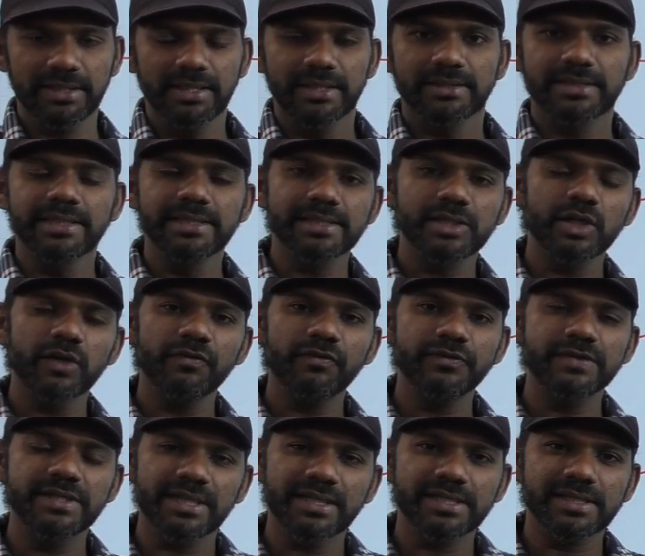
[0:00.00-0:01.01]
So instead
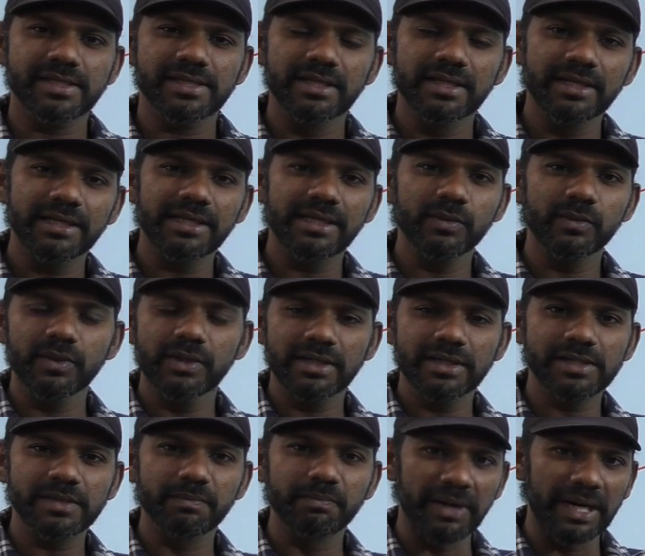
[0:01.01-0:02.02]
of just learning
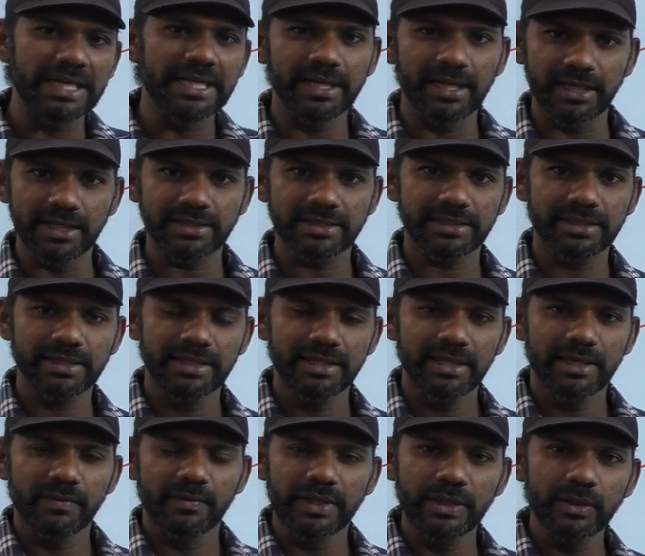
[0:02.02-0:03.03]
words by heart,
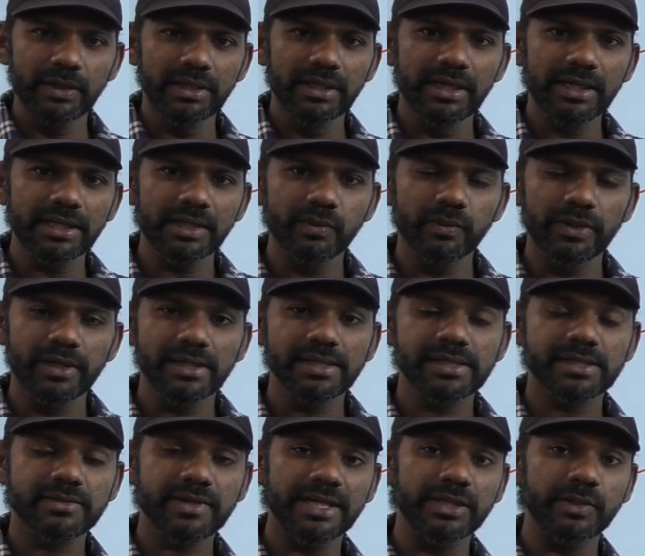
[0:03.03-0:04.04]
when you learn
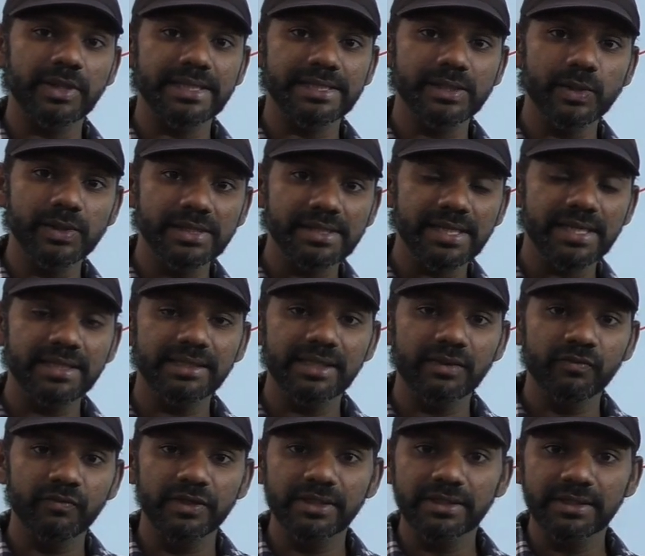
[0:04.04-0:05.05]
words, try to associate
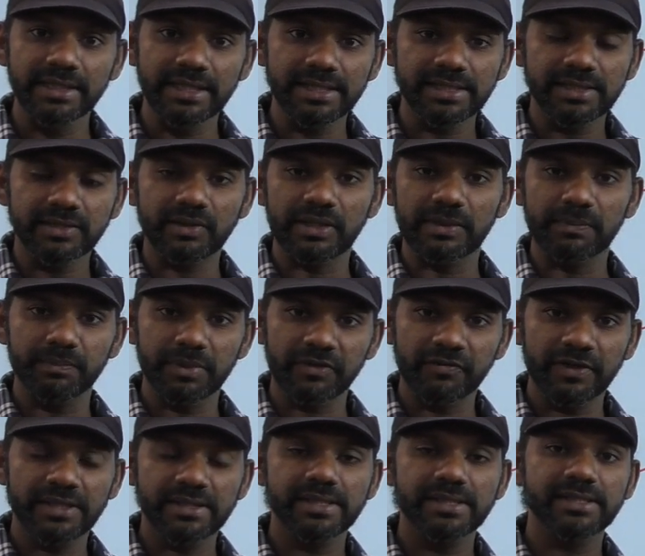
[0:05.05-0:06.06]
them with these three,
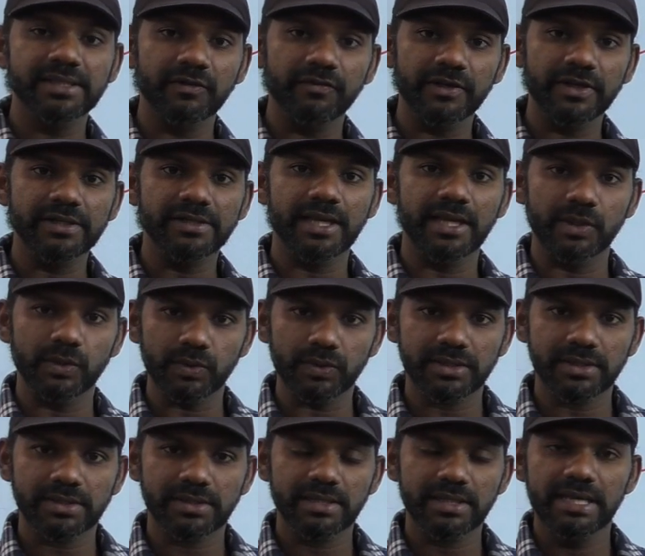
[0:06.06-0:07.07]
prefixes, suffixes and
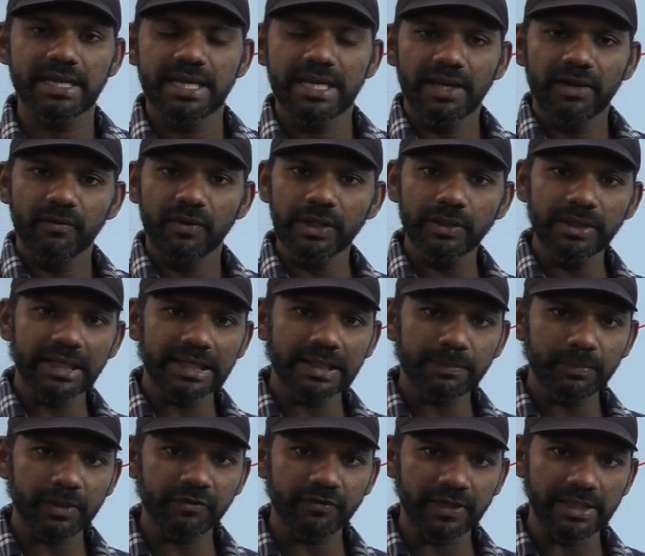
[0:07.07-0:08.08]
roots. When you learn
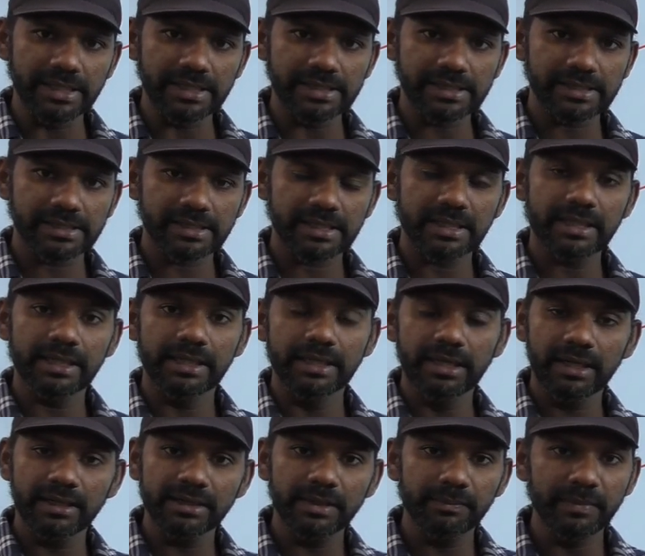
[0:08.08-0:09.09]
a prefix,
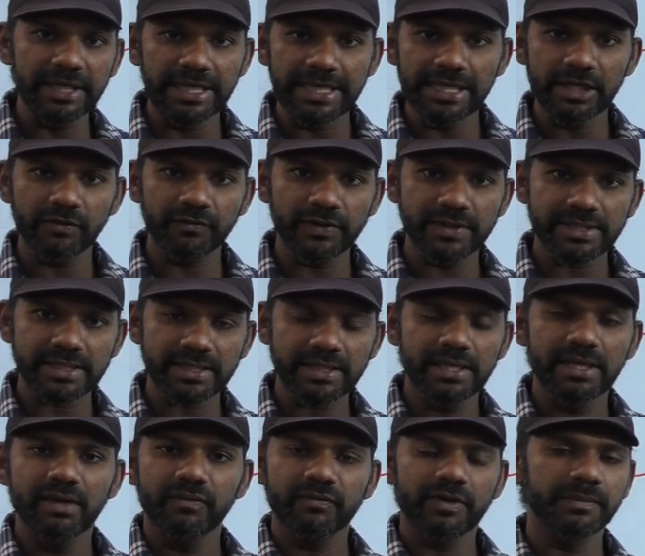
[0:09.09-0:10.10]
learn the meaning of it.
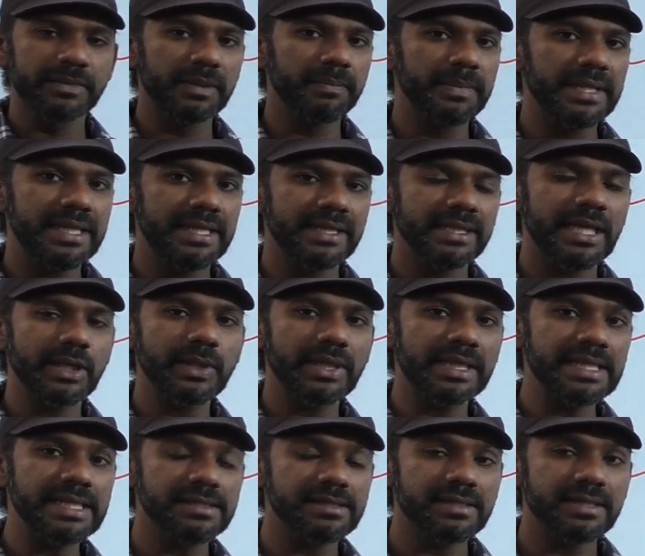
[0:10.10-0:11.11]
From the meaning, you
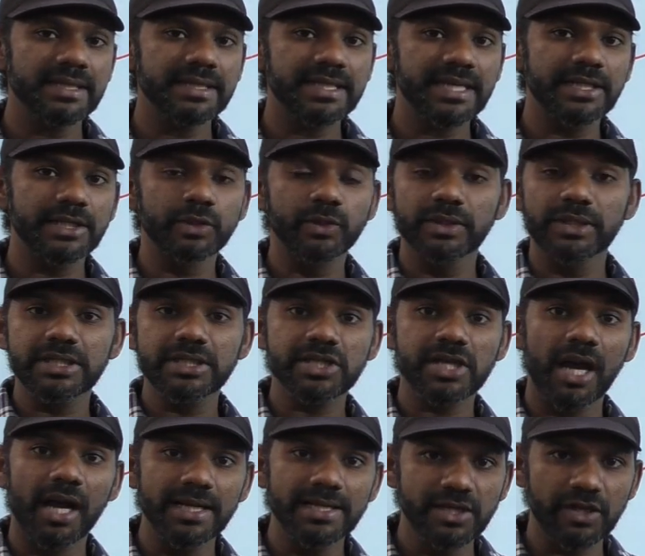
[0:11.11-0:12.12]
can easily get to know the
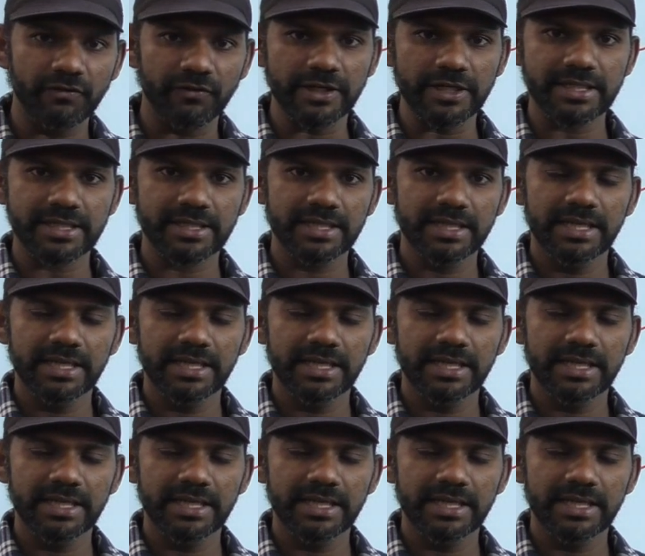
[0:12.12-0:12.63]
charge of it,